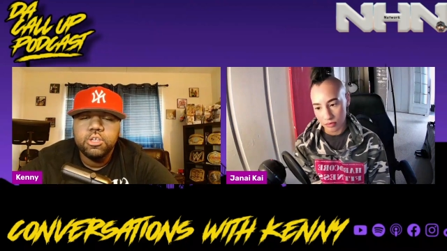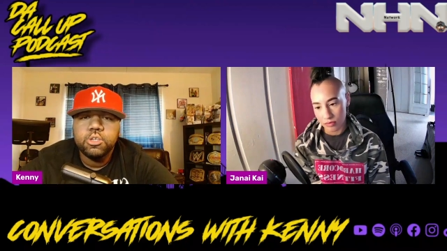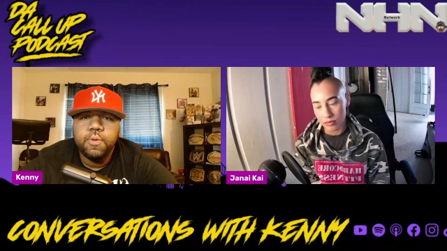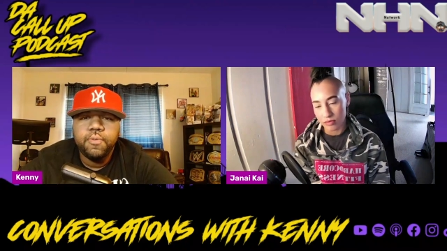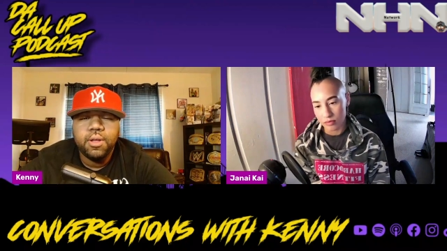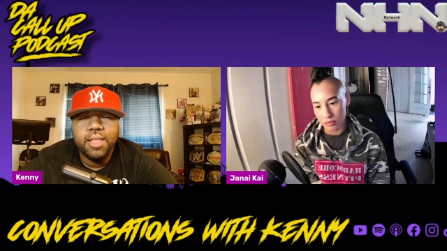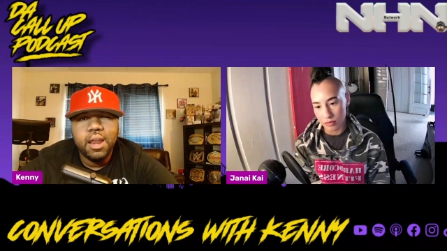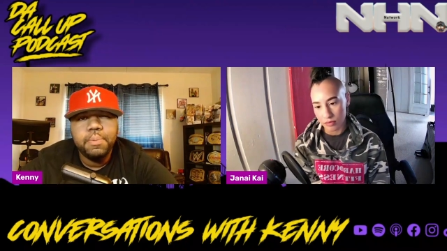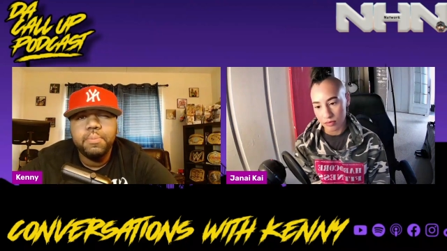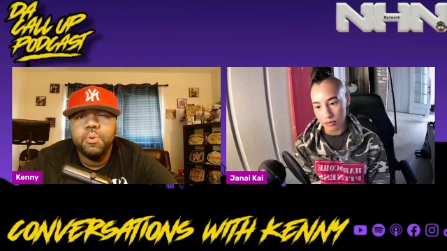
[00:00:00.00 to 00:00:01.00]
Speaker 1: So for a
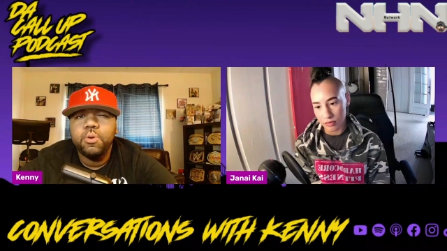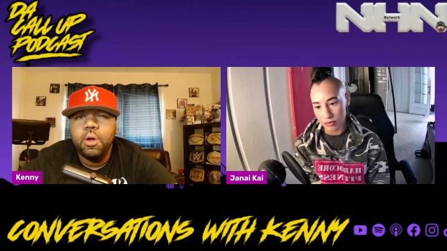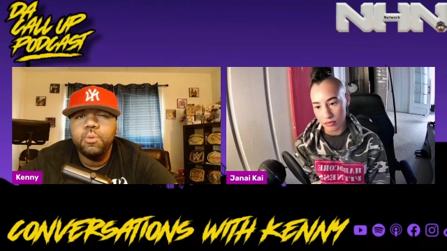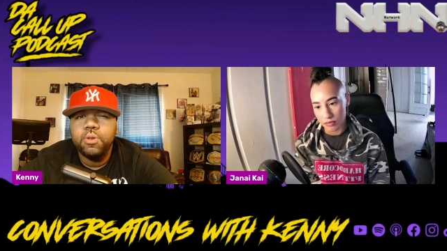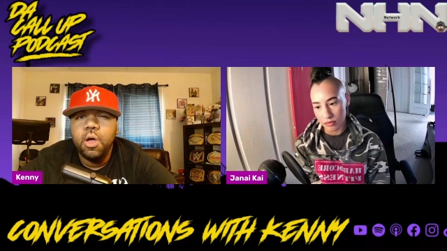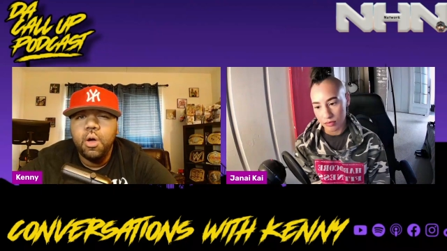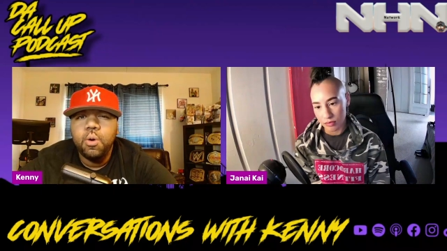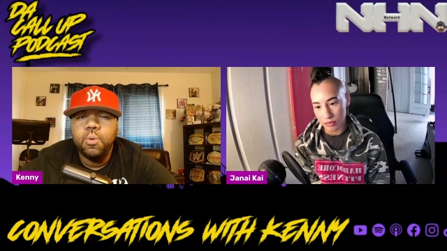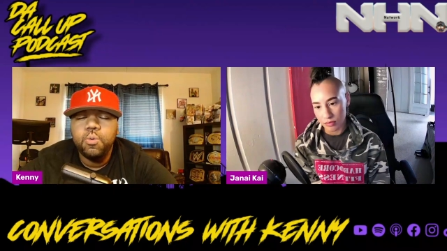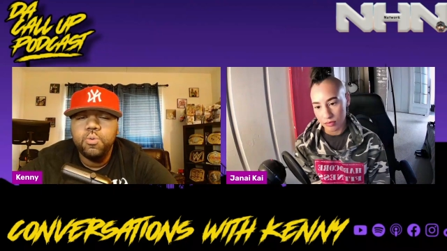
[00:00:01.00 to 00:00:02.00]
lot of people who don't
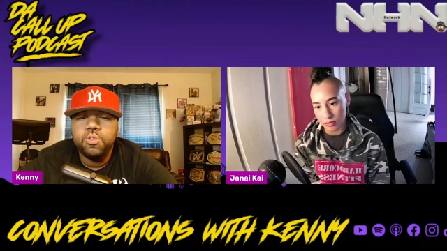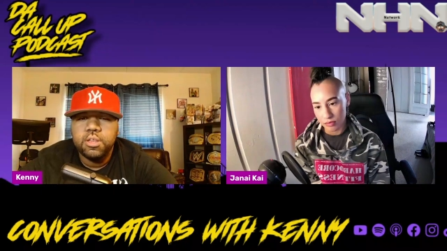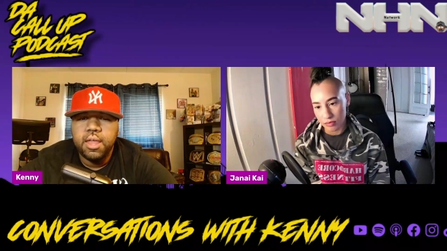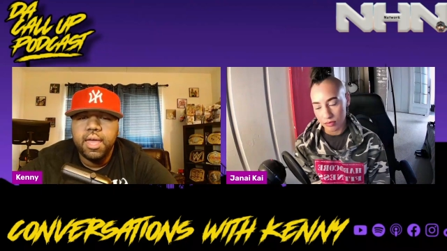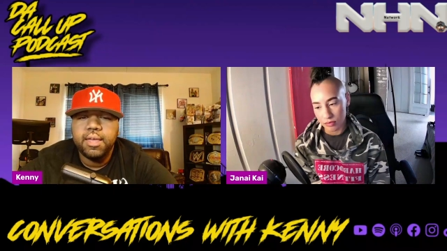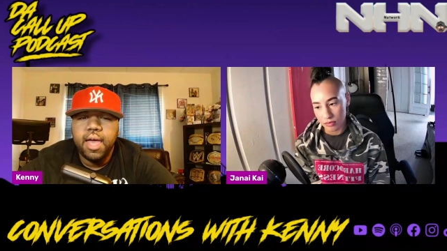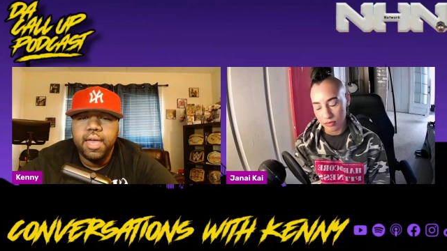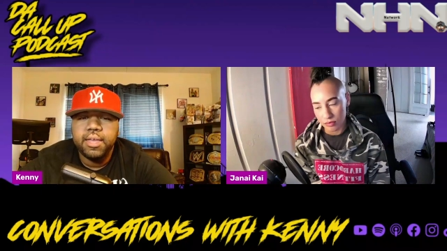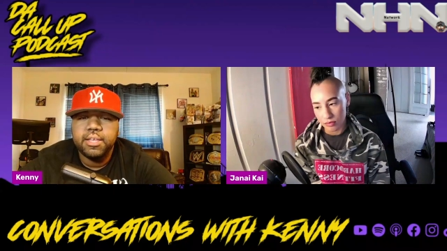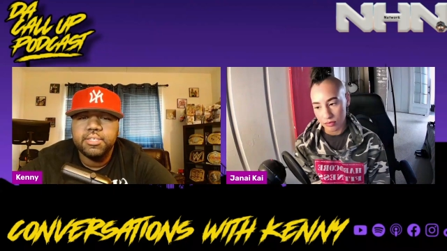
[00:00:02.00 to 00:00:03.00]
know who Janai
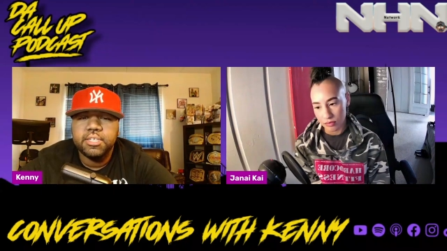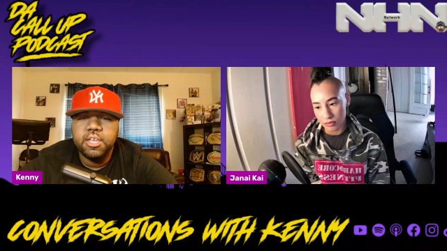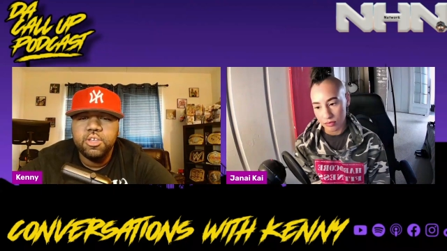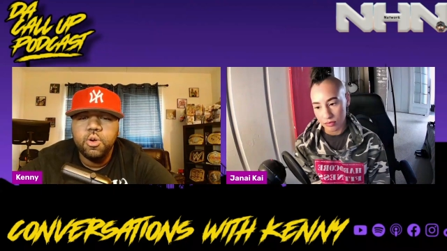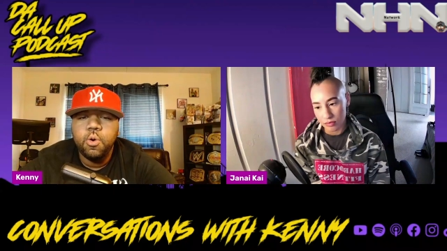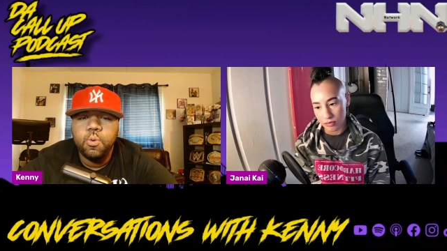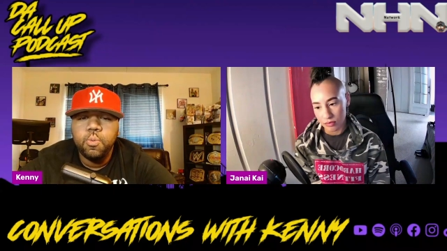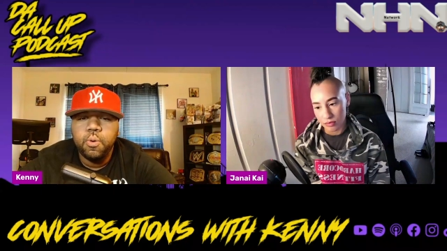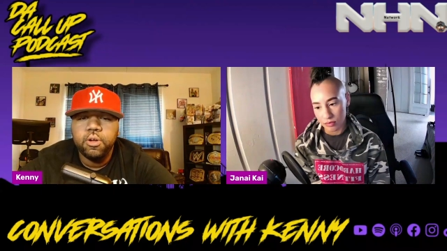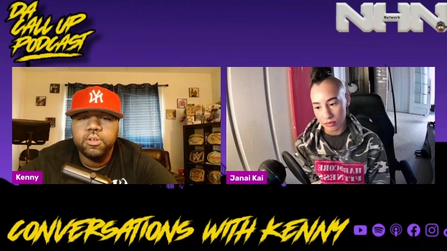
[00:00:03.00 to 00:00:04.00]
Kai is, in your
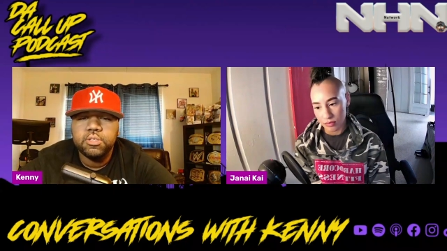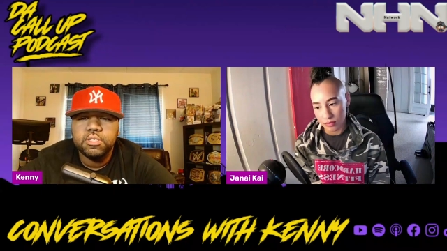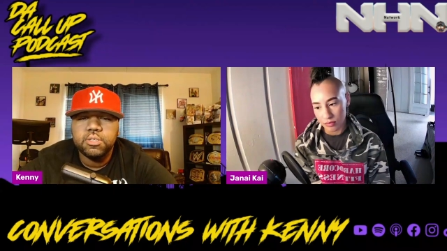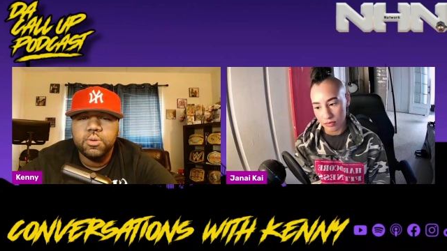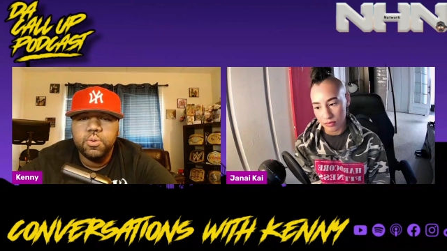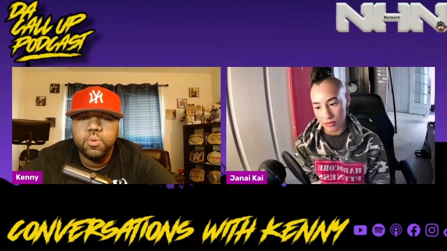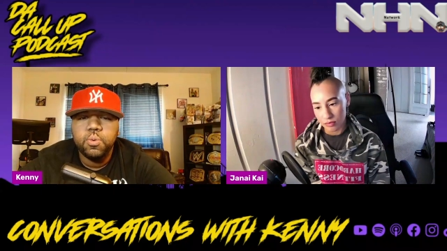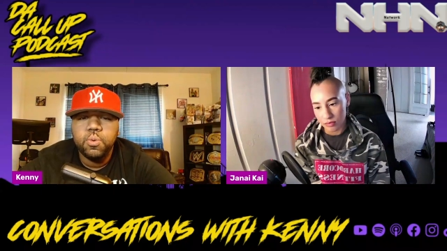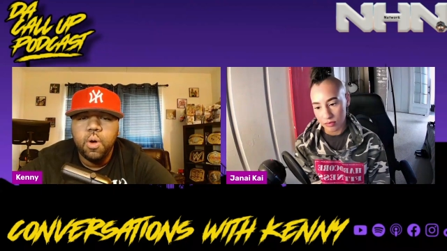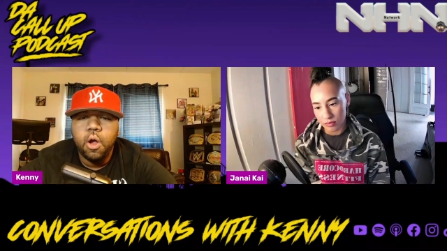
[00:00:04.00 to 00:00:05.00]
own words,
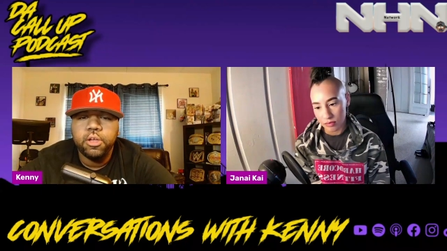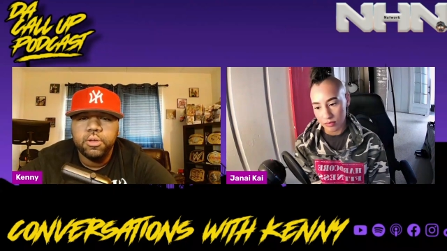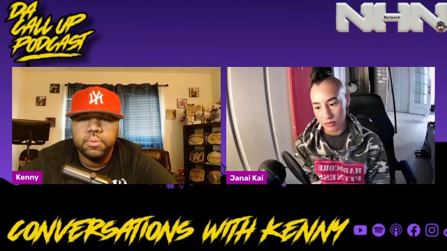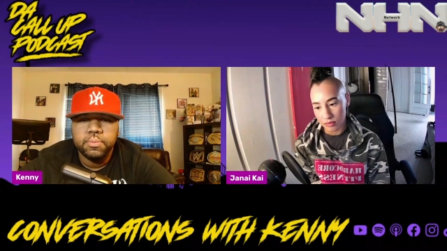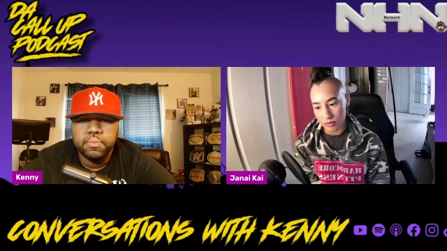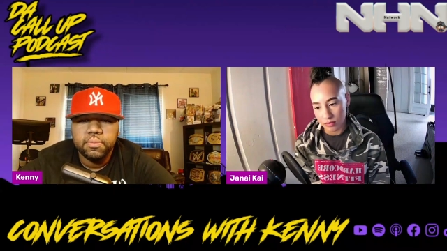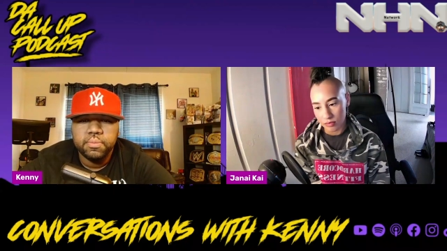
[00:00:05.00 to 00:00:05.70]
who are you?